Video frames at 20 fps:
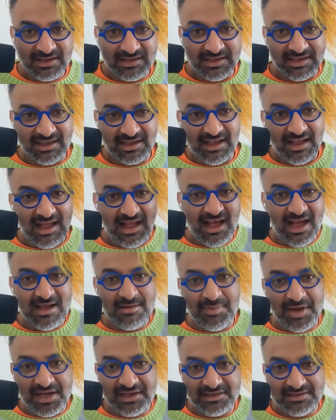Like I
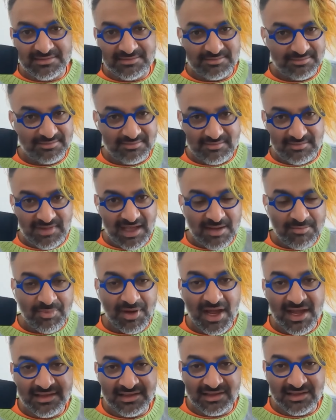buy
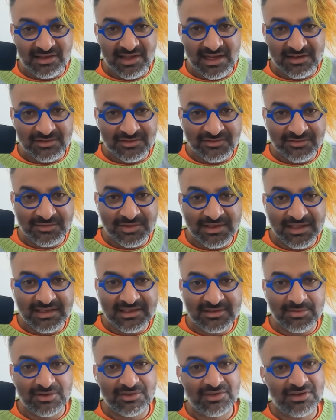the collateral from the
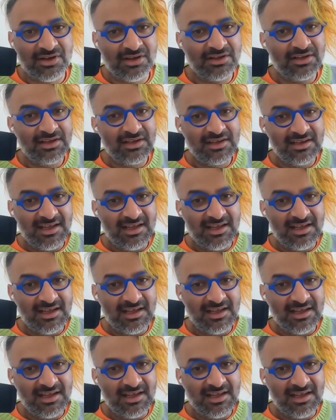lending protocol,